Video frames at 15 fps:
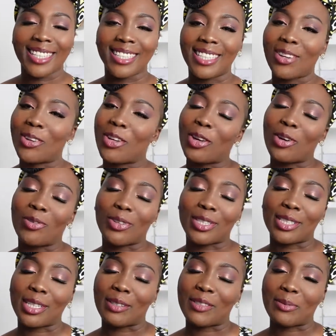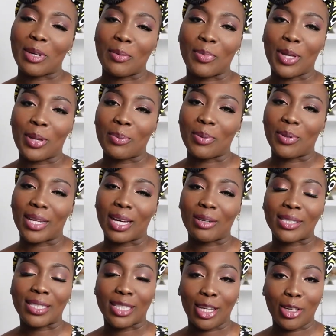Take care of yourselves, my people, and I'll
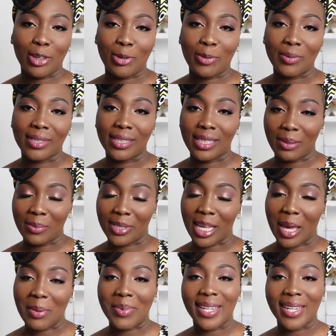see you same time